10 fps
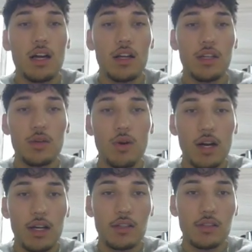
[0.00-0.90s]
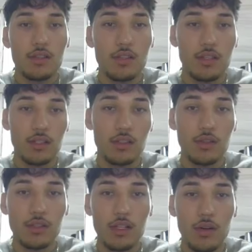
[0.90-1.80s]
equal highs, still
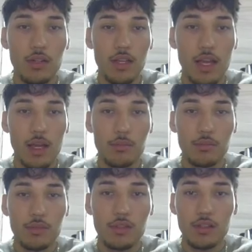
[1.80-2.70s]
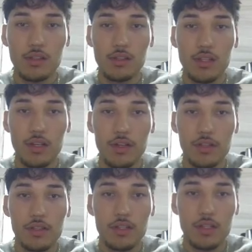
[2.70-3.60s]
in this hourly gap, touch
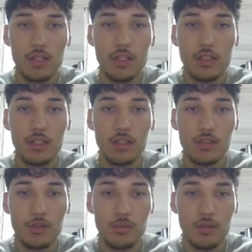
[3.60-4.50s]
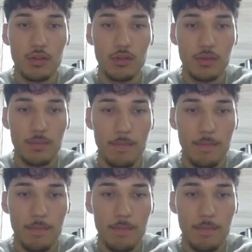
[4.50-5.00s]
here, and then distribute lower.